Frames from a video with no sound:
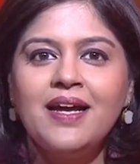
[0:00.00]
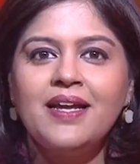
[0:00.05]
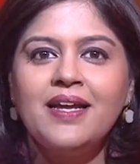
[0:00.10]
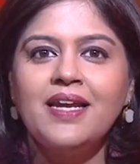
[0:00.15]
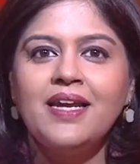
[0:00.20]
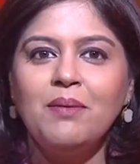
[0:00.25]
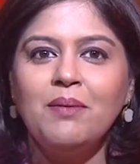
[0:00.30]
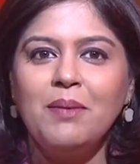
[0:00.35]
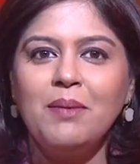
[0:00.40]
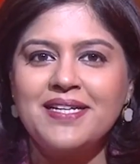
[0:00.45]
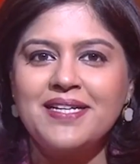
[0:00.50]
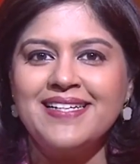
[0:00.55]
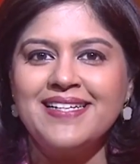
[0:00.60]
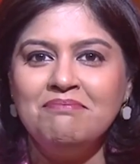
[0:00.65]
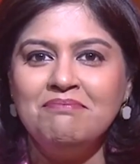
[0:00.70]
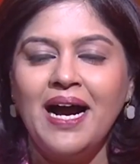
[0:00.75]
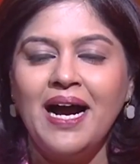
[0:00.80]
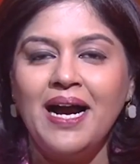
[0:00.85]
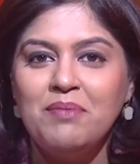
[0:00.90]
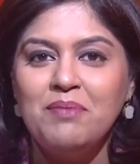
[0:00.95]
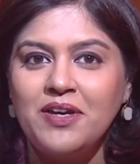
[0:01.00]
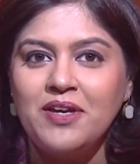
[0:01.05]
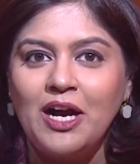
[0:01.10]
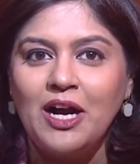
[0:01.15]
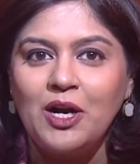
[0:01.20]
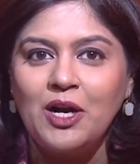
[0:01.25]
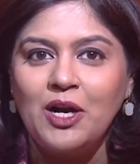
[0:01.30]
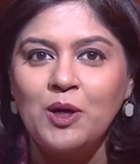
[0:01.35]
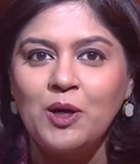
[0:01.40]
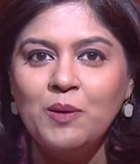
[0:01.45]
Namaste, I'm
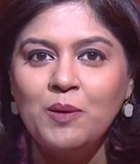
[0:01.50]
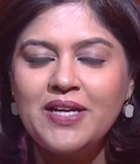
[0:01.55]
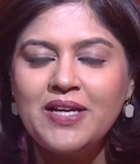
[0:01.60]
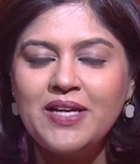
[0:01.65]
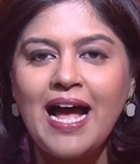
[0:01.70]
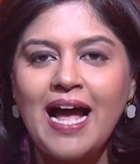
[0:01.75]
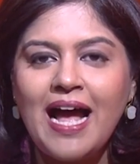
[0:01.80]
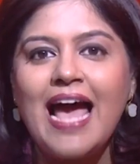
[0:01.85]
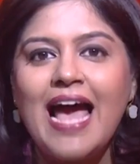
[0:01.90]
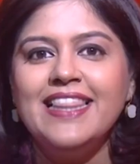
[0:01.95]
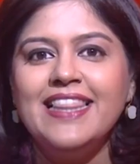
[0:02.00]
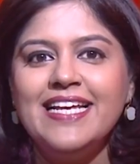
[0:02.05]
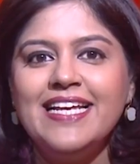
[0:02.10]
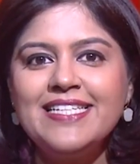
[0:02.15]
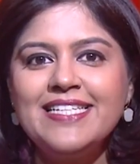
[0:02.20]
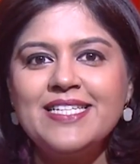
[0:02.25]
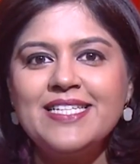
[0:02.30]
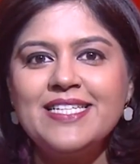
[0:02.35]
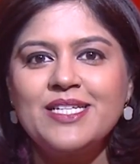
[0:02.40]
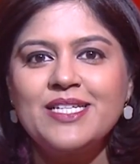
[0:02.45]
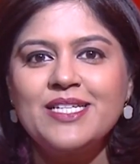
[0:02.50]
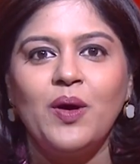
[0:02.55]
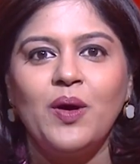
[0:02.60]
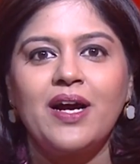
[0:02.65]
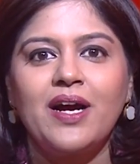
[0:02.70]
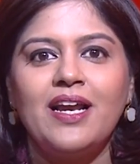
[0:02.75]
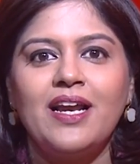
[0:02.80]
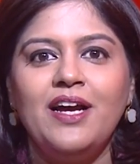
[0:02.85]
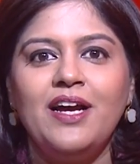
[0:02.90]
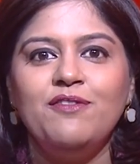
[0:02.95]
Devina Gupta and this is Work
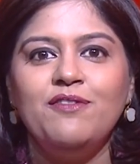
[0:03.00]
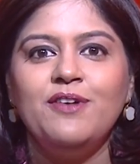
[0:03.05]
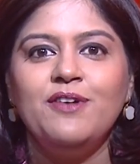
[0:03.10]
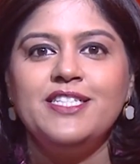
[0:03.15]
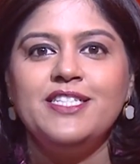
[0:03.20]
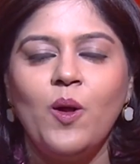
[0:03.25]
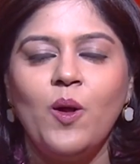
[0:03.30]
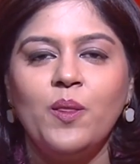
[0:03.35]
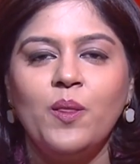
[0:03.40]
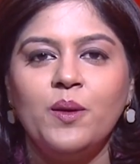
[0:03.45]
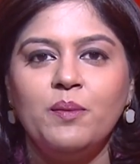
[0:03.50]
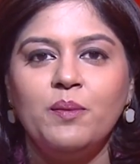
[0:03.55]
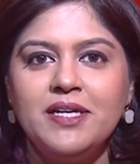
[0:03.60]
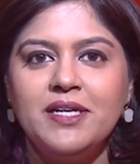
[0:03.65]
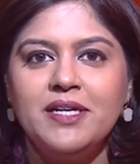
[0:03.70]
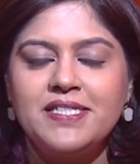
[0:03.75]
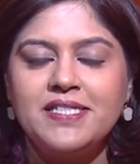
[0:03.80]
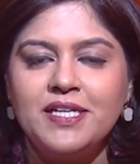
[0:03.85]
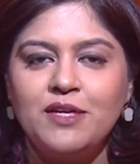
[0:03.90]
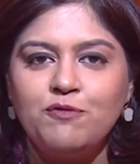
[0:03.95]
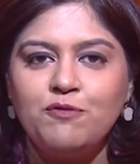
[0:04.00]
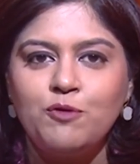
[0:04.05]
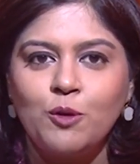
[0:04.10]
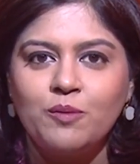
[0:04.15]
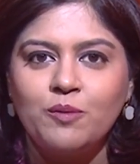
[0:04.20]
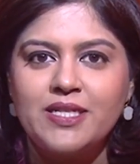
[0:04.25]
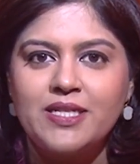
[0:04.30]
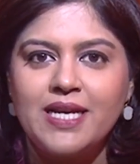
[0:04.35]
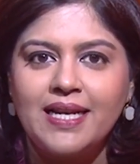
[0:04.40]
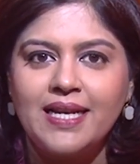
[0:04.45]
Life India on the BBC
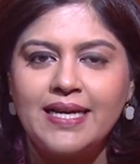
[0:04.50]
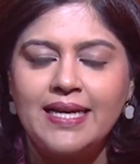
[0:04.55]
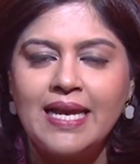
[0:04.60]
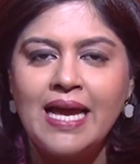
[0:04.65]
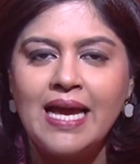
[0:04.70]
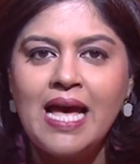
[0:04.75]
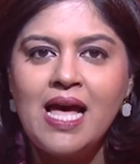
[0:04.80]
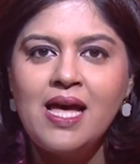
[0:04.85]
from Delhi.